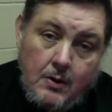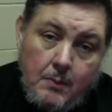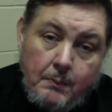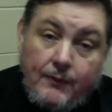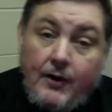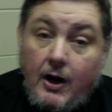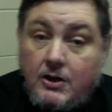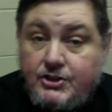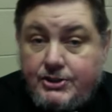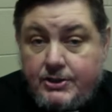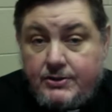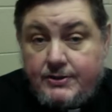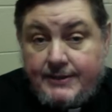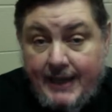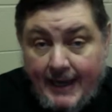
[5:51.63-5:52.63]
But the
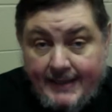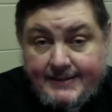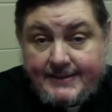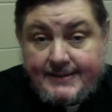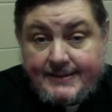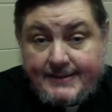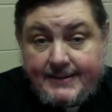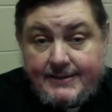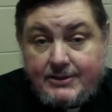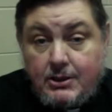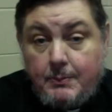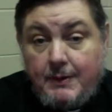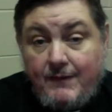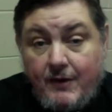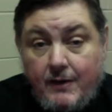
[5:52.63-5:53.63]
Archdiocese is going
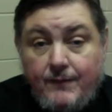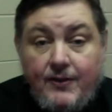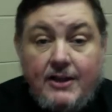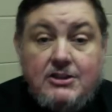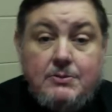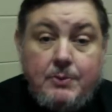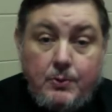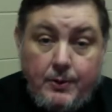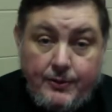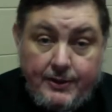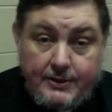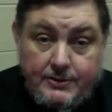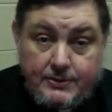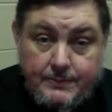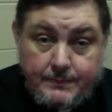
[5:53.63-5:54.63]
to be very flexible with
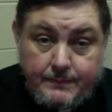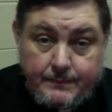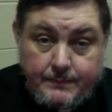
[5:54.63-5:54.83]
us.